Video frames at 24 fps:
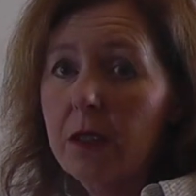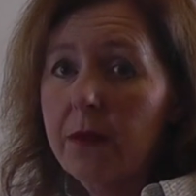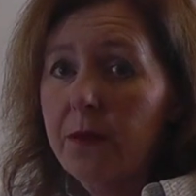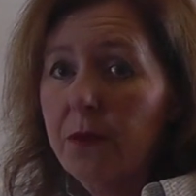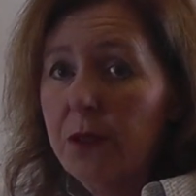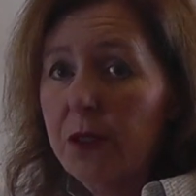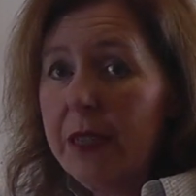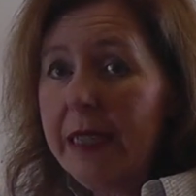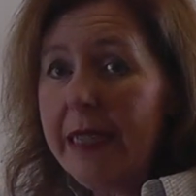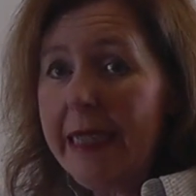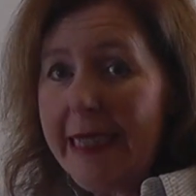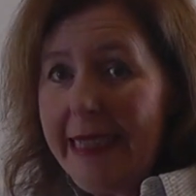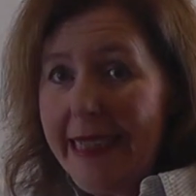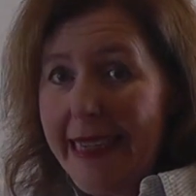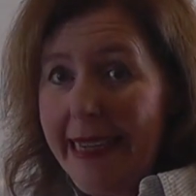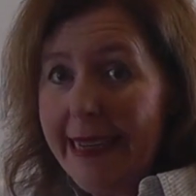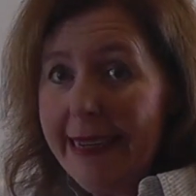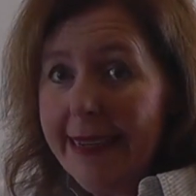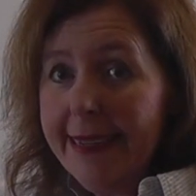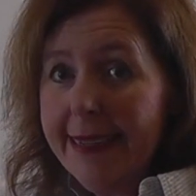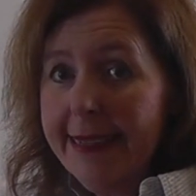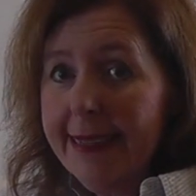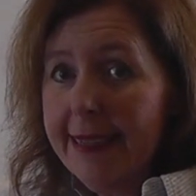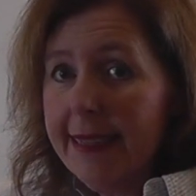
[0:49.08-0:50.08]
for
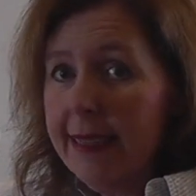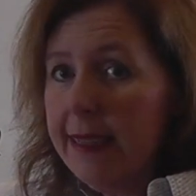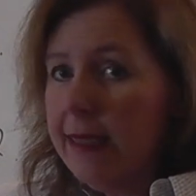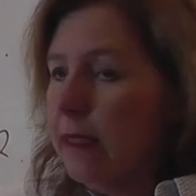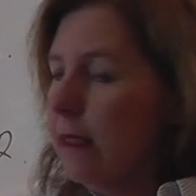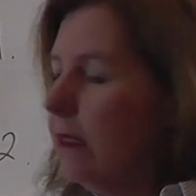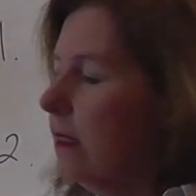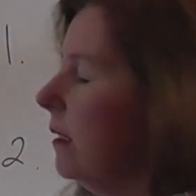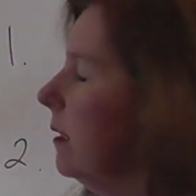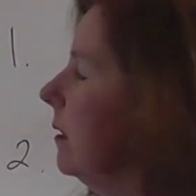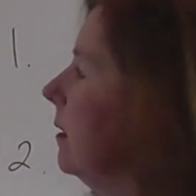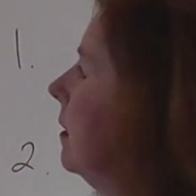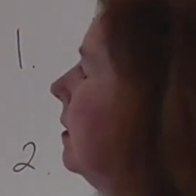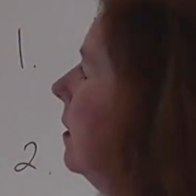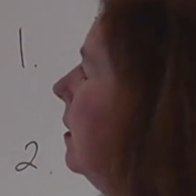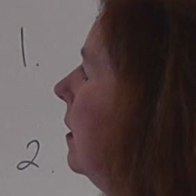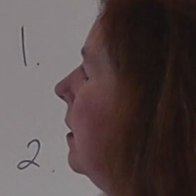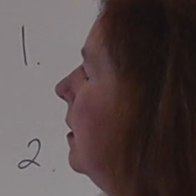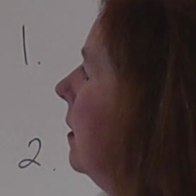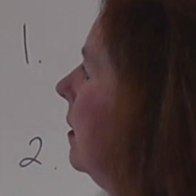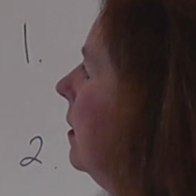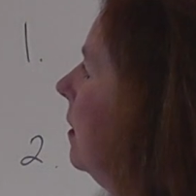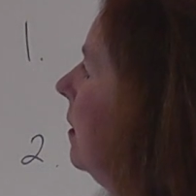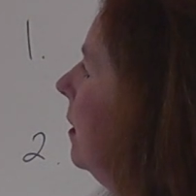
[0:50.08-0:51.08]
6,
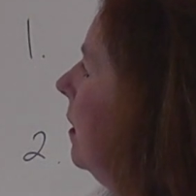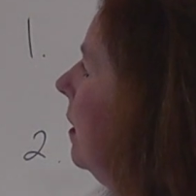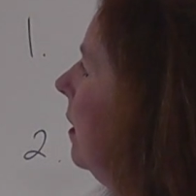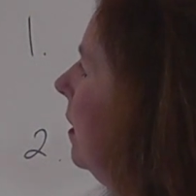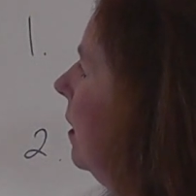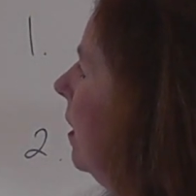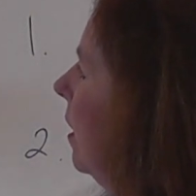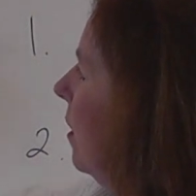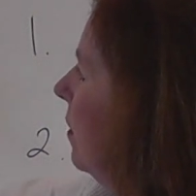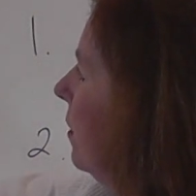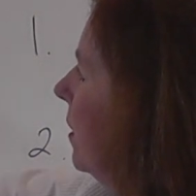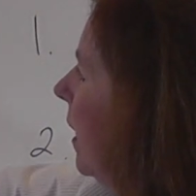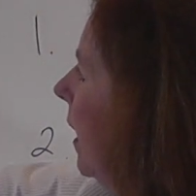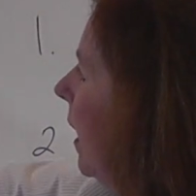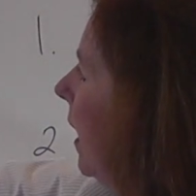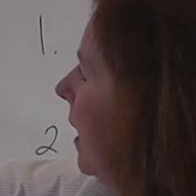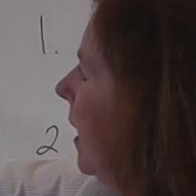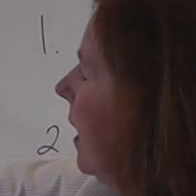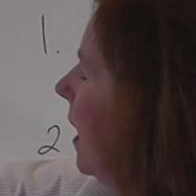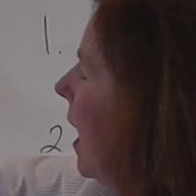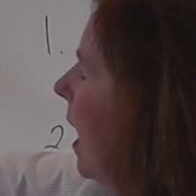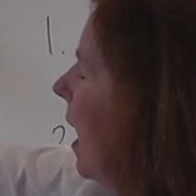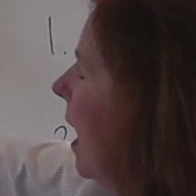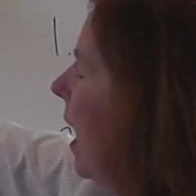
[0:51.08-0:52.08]

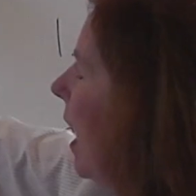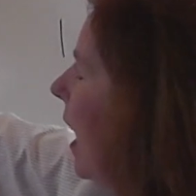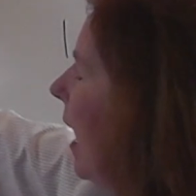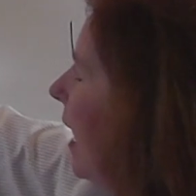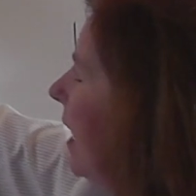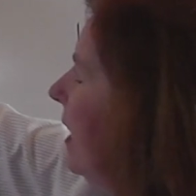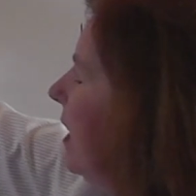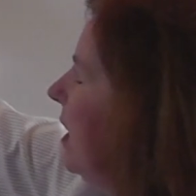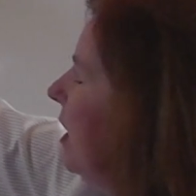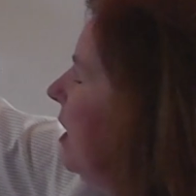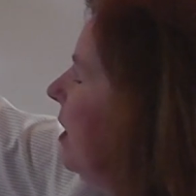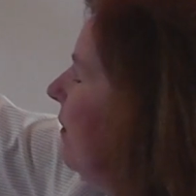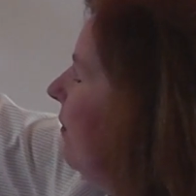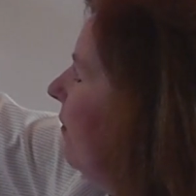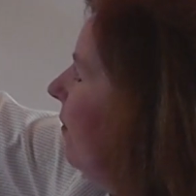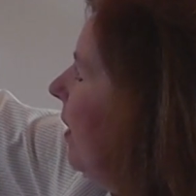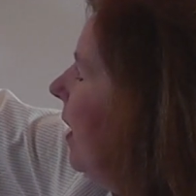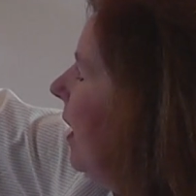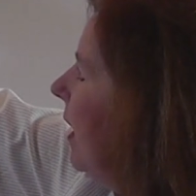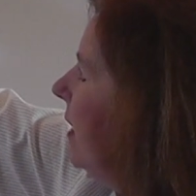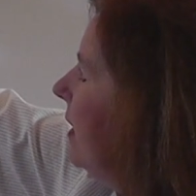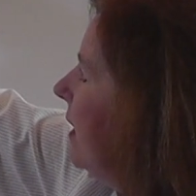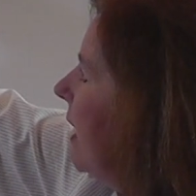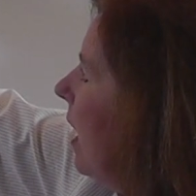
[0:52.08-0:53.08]
okay, I need to
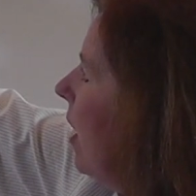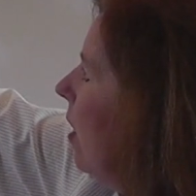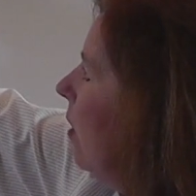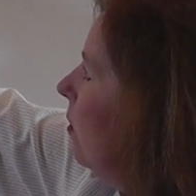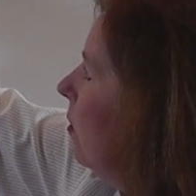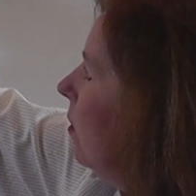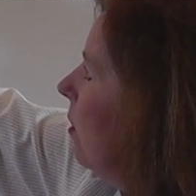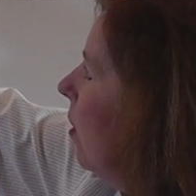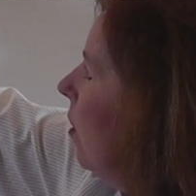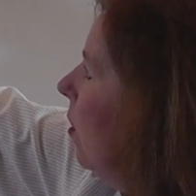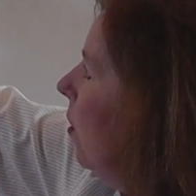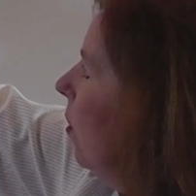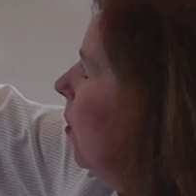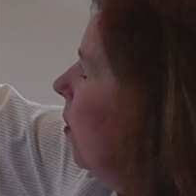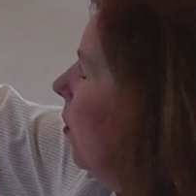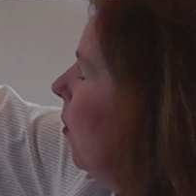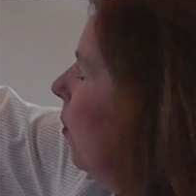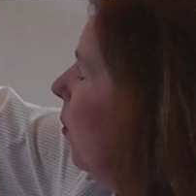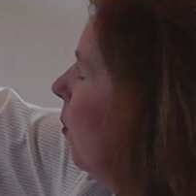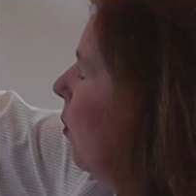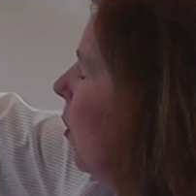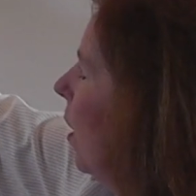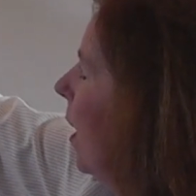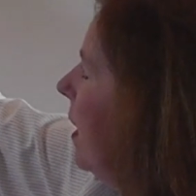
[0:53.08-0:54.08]
find out
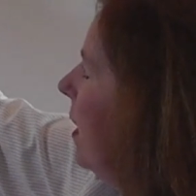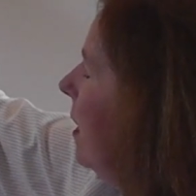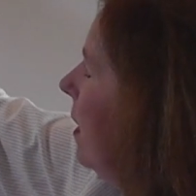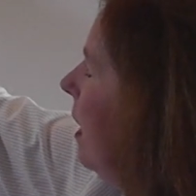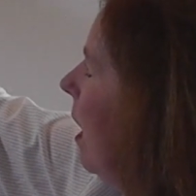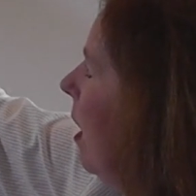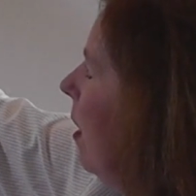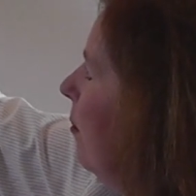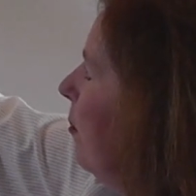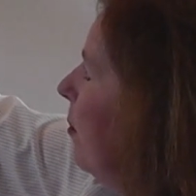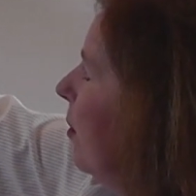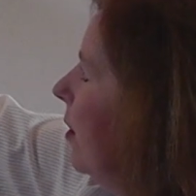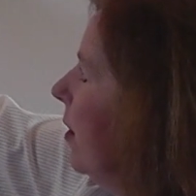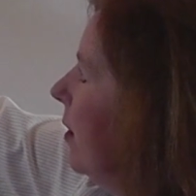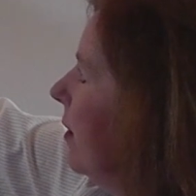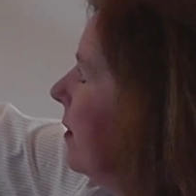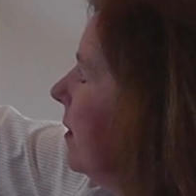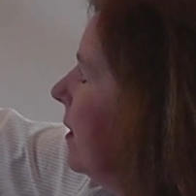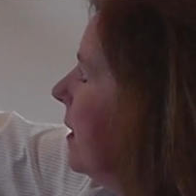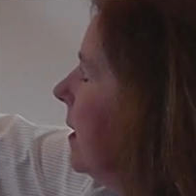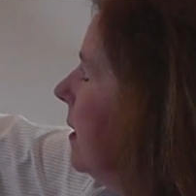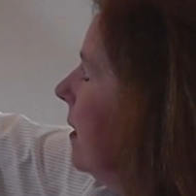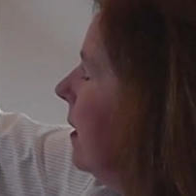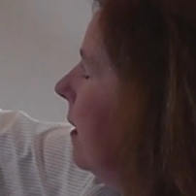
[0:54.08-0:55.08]
what
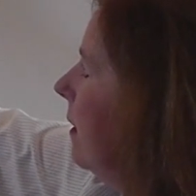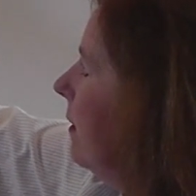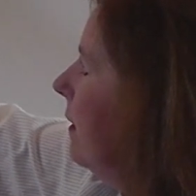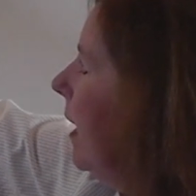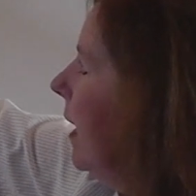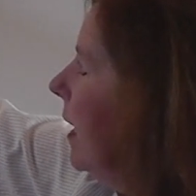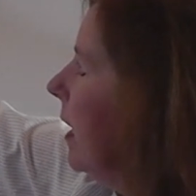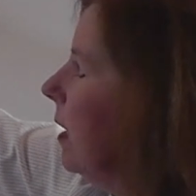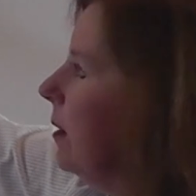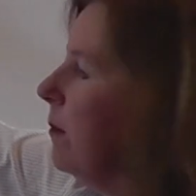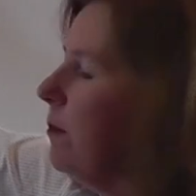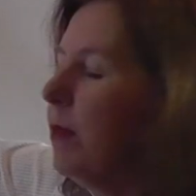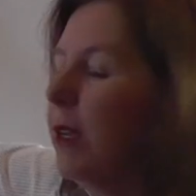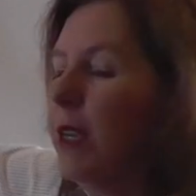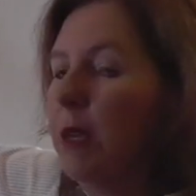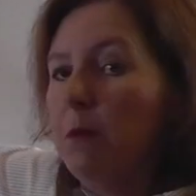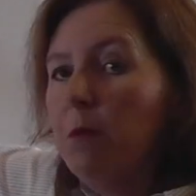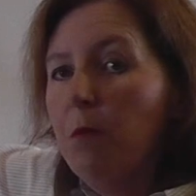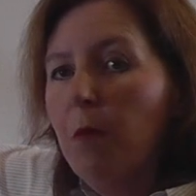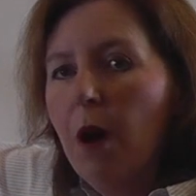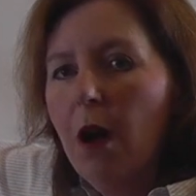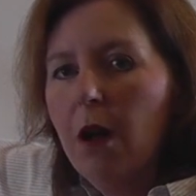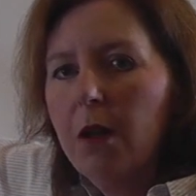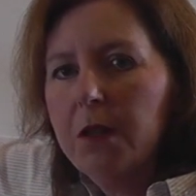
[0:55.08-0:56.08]
numbers that can be
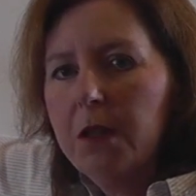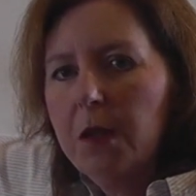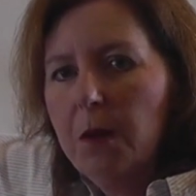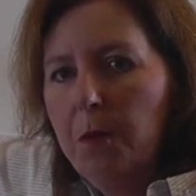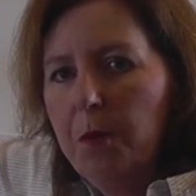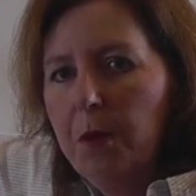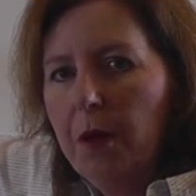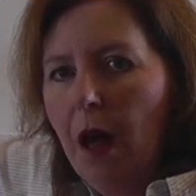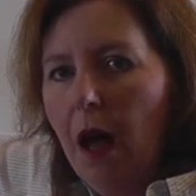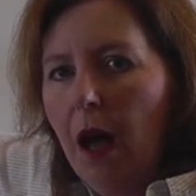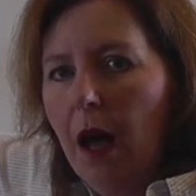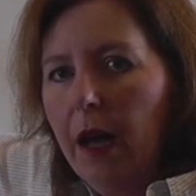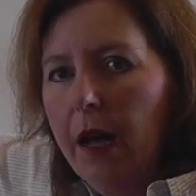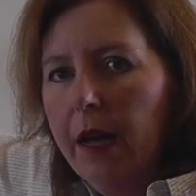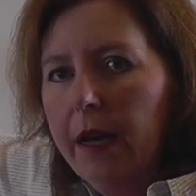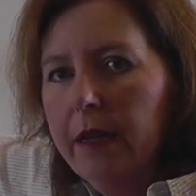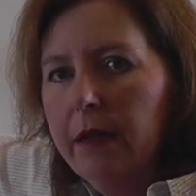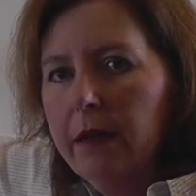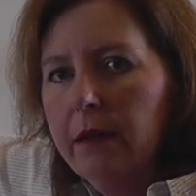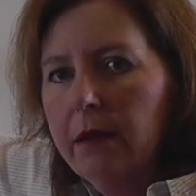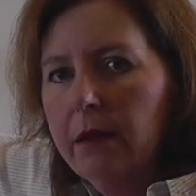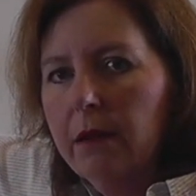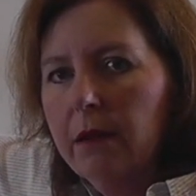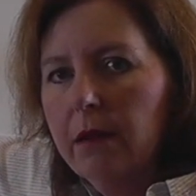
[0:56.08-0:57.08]
multiplied